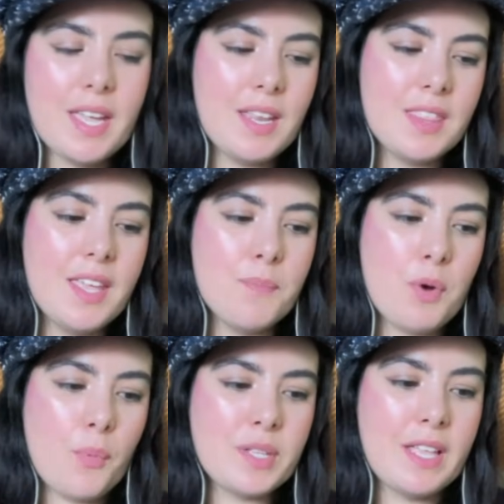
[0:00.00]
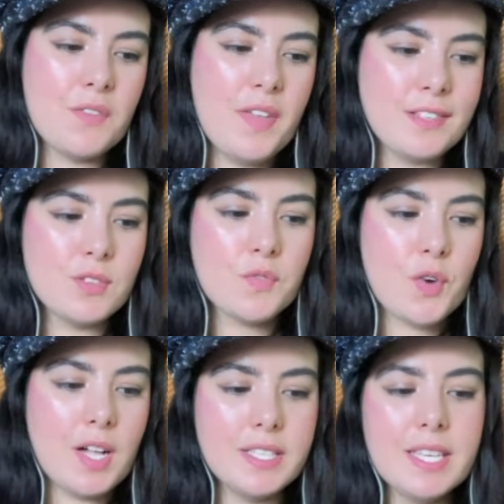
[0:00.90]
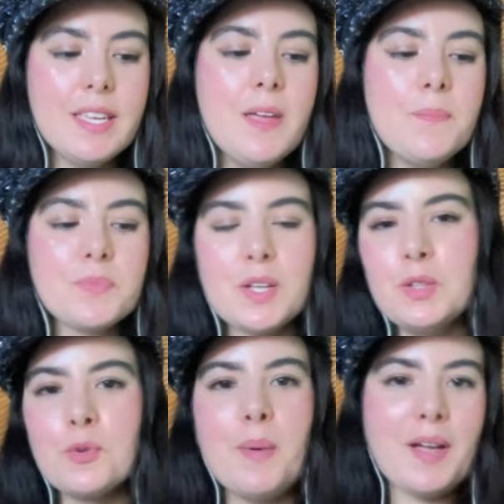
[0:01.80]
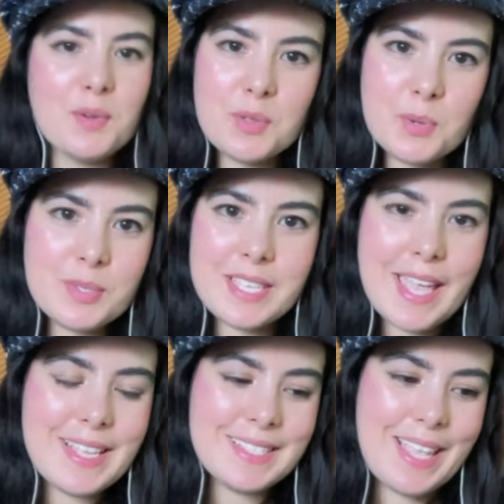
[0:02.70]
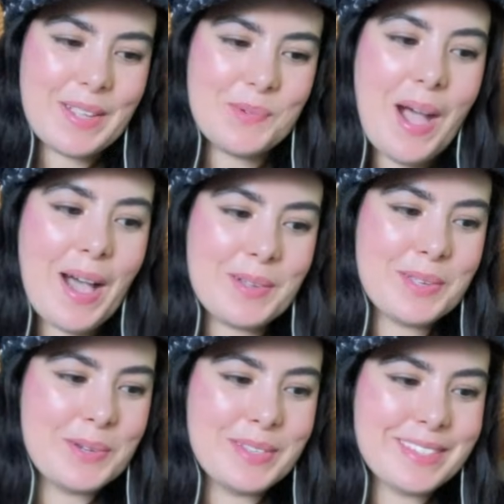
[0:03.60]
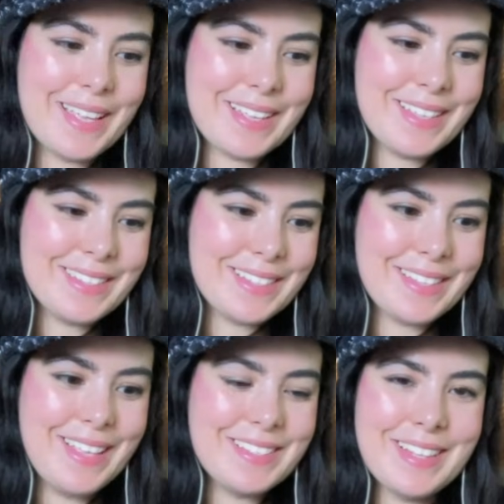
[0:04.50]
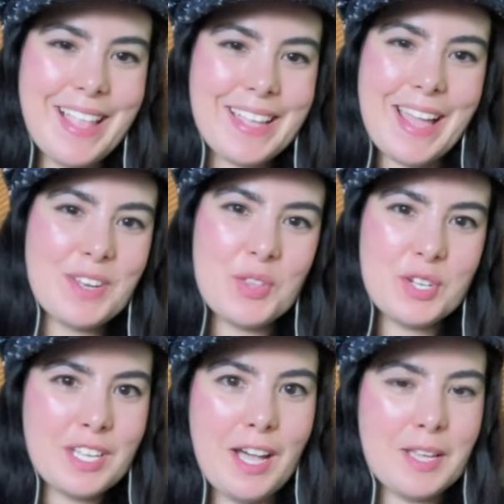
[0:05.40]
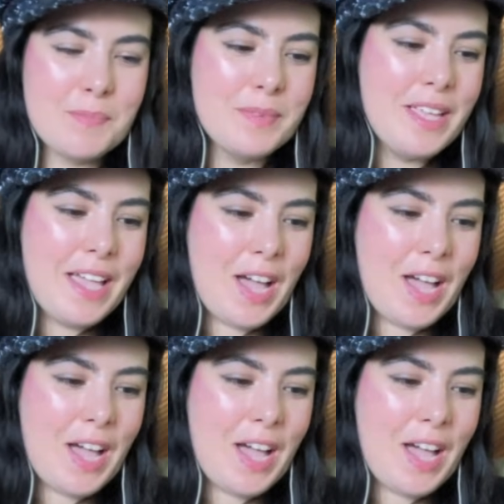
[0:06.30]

And I think probably like fans of rallying look back on those days like, wow, it's like it's like another time,